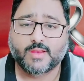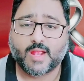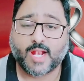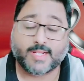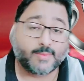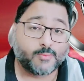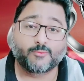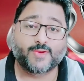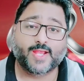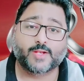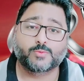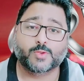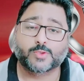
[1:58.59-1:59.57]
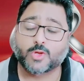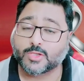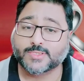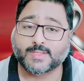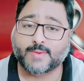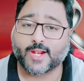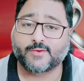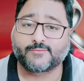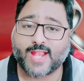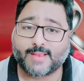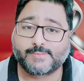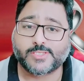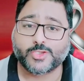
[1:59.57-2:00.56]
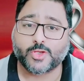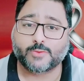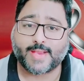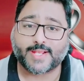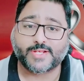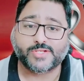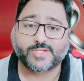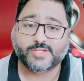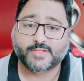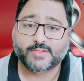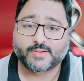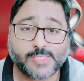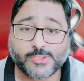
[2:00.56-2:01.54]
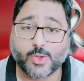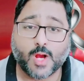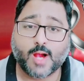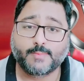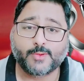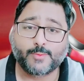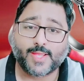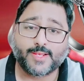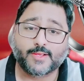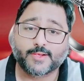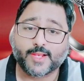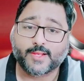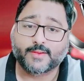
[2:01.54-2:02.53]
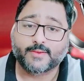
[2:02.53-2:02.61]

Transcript: and removing it would cause some kind of damage to your marriage. There's no harm in wearing a ring.